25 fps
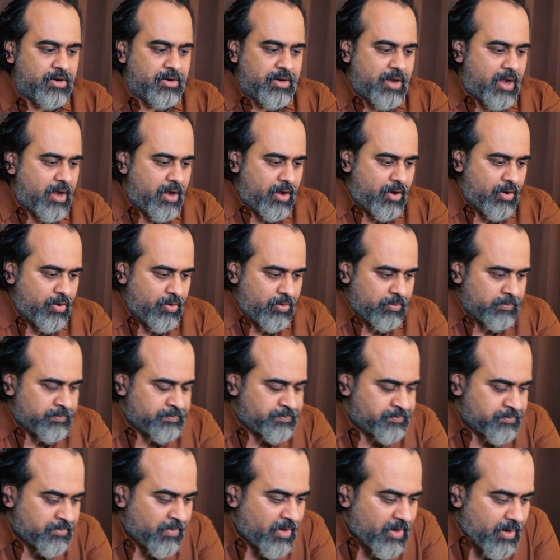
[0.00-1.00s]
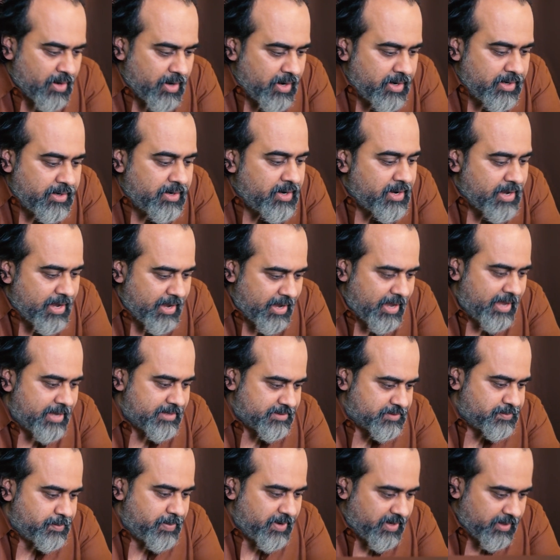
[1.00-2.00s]
not how India
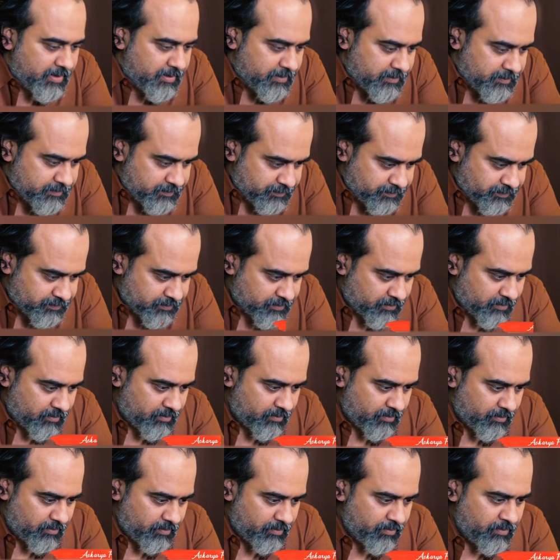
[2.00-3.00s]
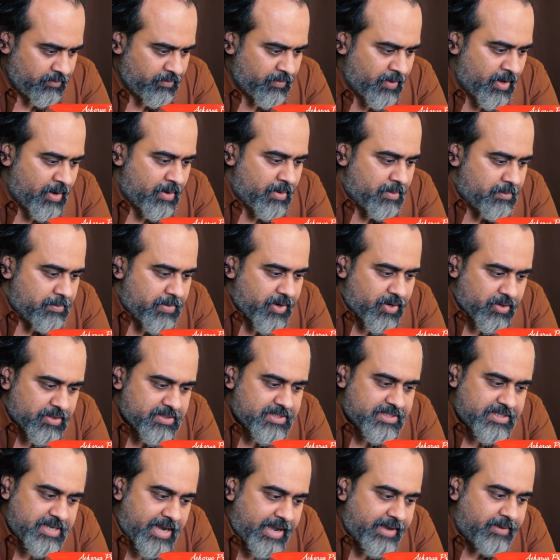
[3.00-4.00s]
has been.
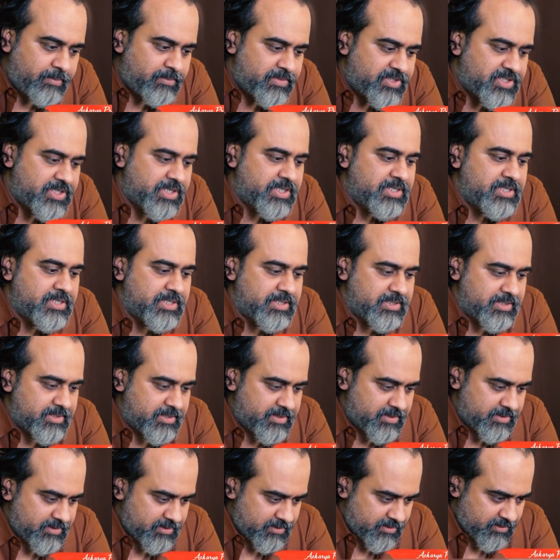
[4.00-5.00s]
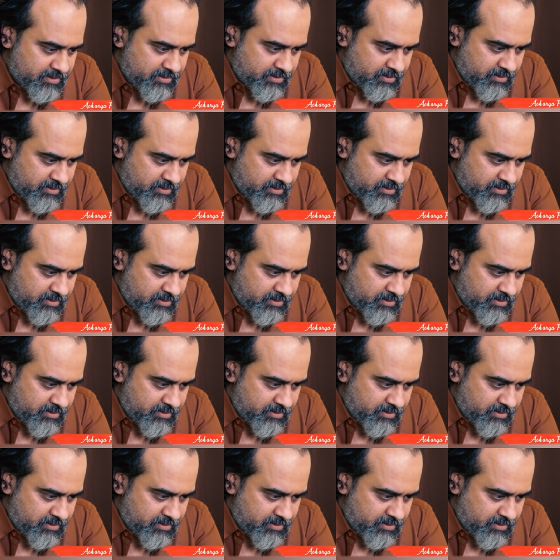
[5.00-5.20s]
Because time changes.